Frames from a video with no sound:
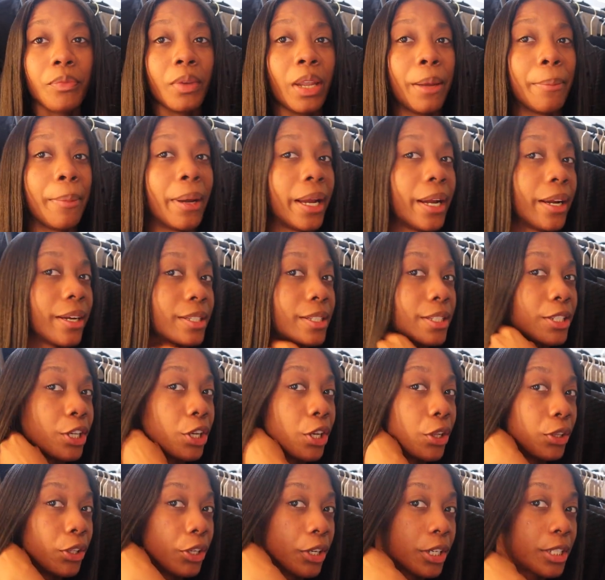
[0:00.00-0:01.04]
and my hair
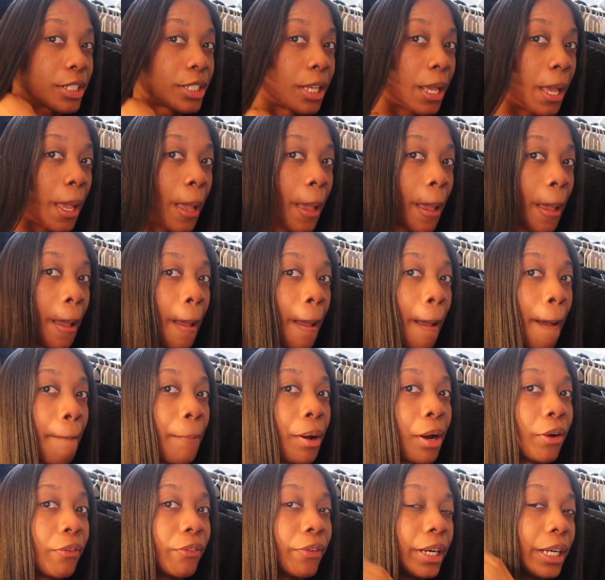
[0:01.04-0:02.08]
still looks
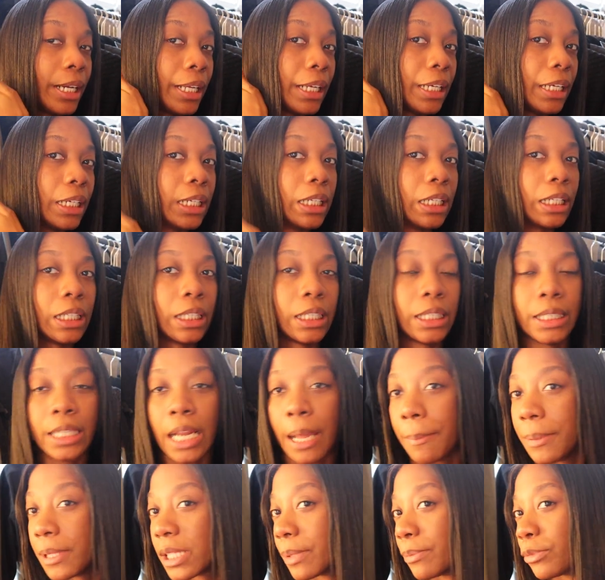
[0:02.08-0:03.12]
pretty good
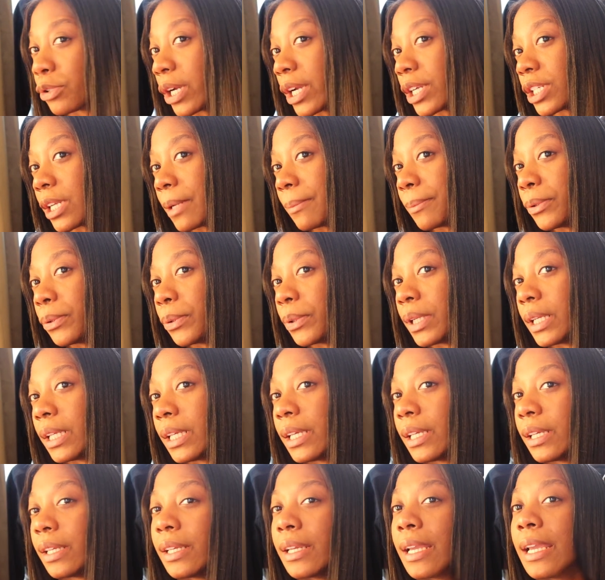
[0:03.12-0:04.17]
i put some dry shampoo in
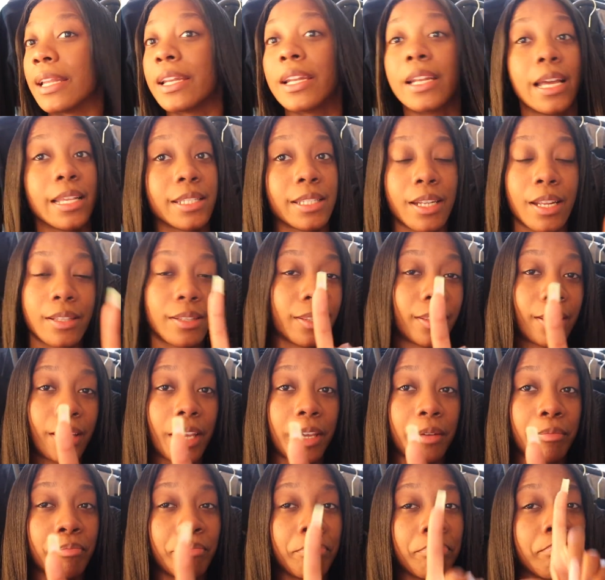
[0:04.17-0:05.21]
it and that's another
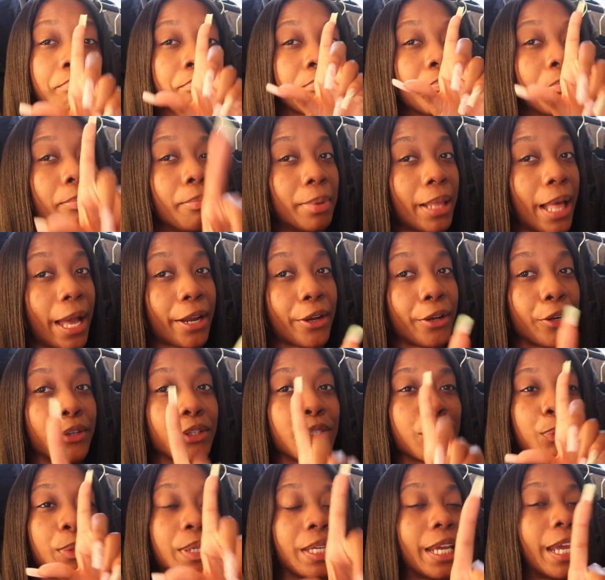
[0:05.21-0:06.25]
thing black
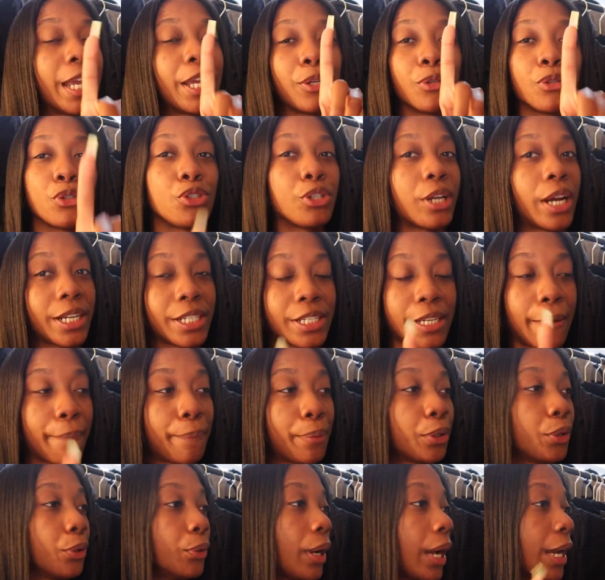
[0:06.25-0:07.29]
girls we can't use dry
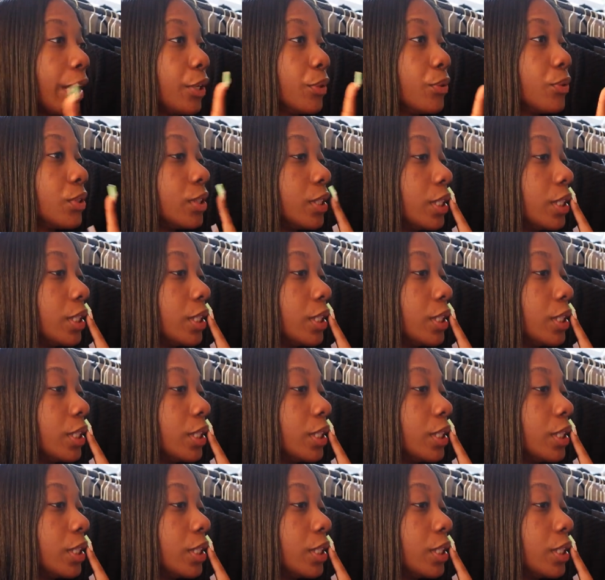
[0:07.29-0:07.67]
shampoo i use